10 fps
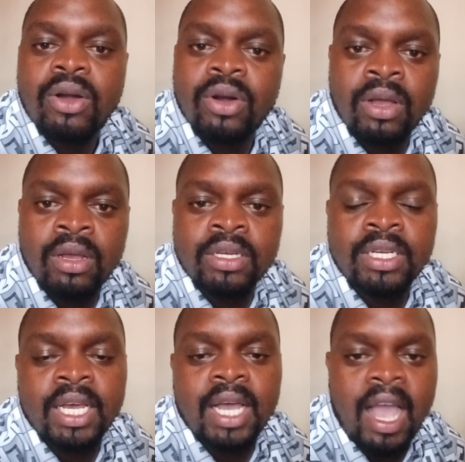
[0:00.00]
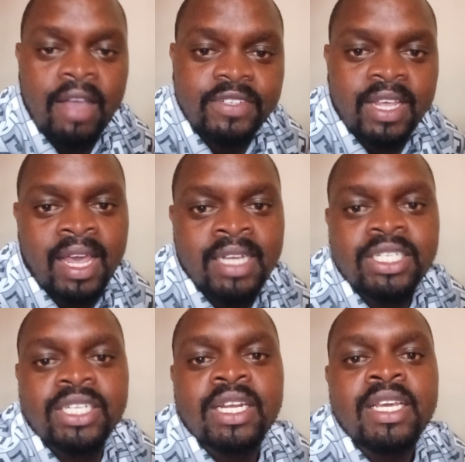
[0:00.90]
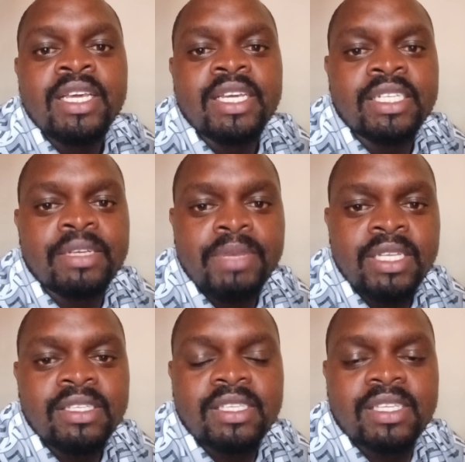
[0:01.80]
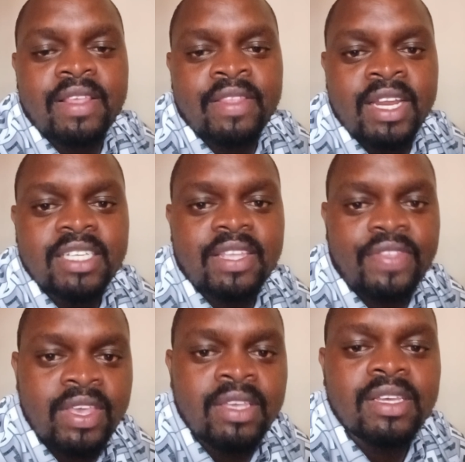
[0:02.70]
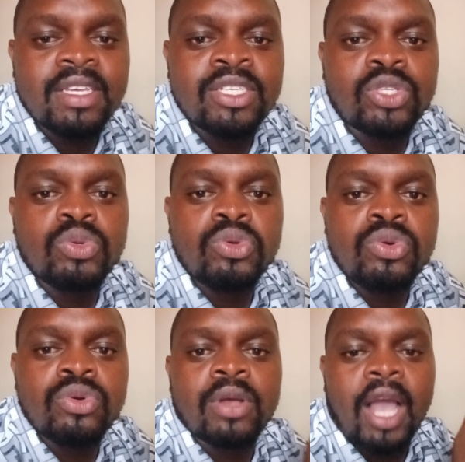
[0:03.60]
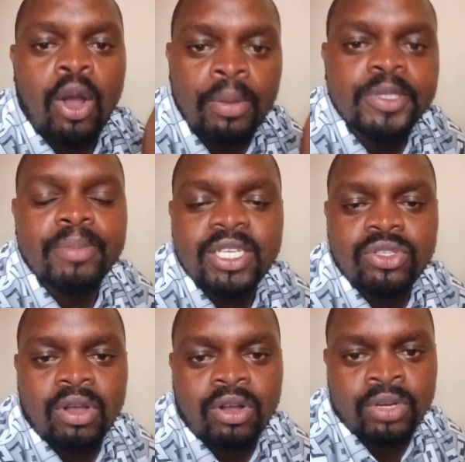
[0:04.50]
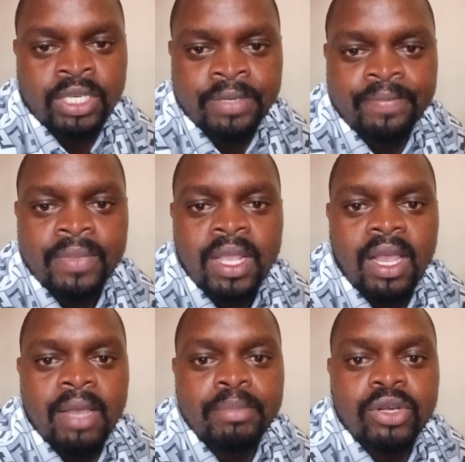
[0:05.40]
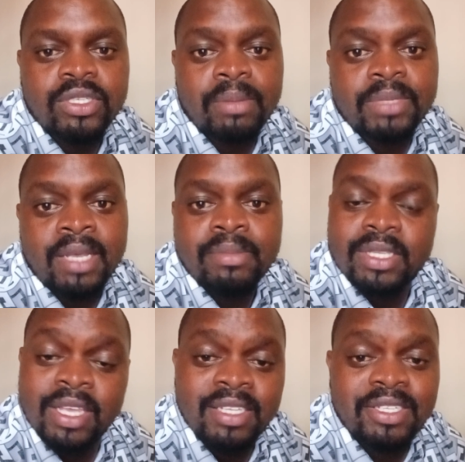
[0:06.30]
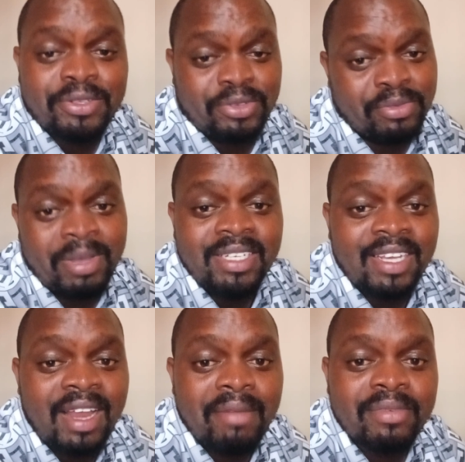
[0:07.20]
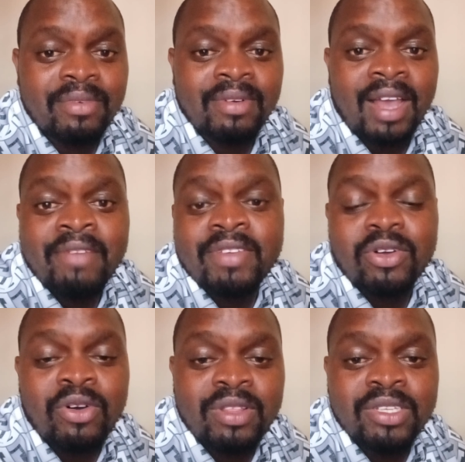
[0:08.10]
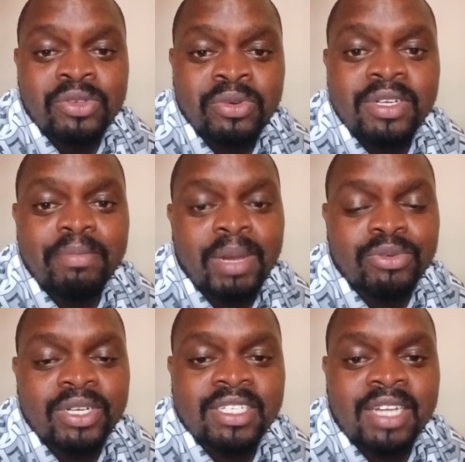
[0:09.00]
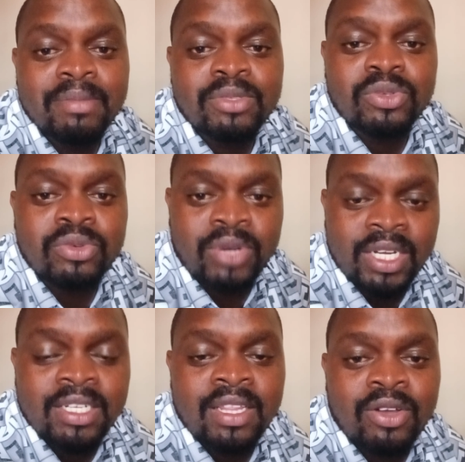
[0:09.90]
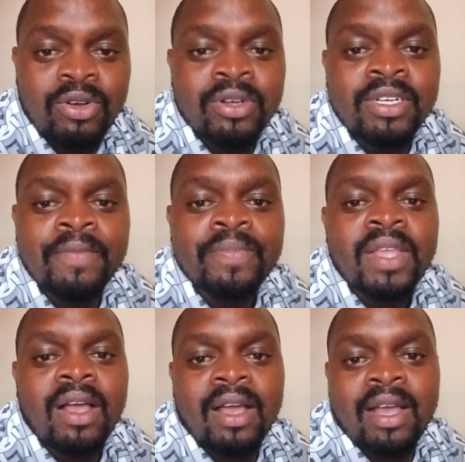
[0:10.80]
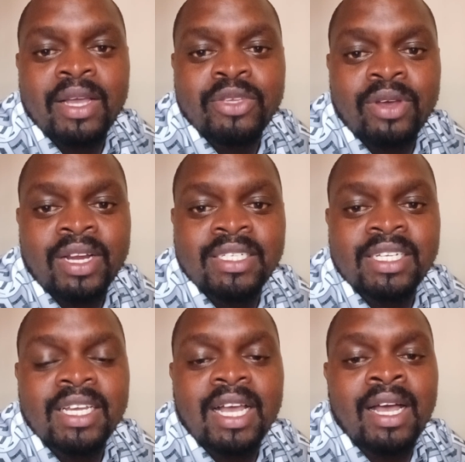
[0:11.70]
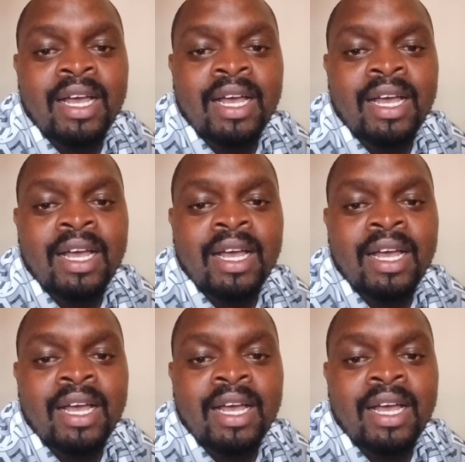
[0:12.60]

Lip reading: And after that, it means the next thing is to optimize your code. Because sometimes, yes, you might end up having all this good, but when it comes to writing the code, you're writing